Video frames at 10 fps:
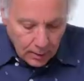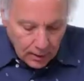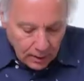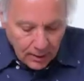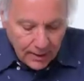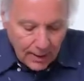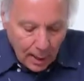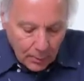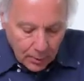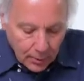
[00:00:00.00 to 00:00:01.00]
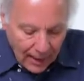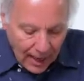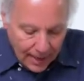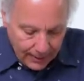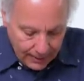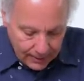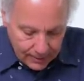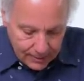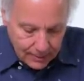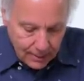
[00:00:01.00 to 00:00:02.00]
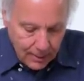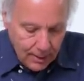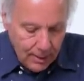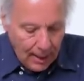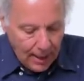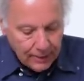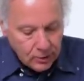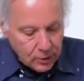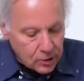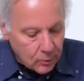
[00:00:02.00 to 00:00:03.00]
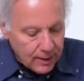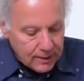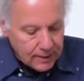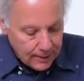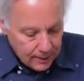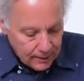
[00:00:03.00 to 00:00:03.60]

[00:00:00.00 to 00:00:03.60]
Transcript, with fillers: Another thing I would look at is, as you're squeezing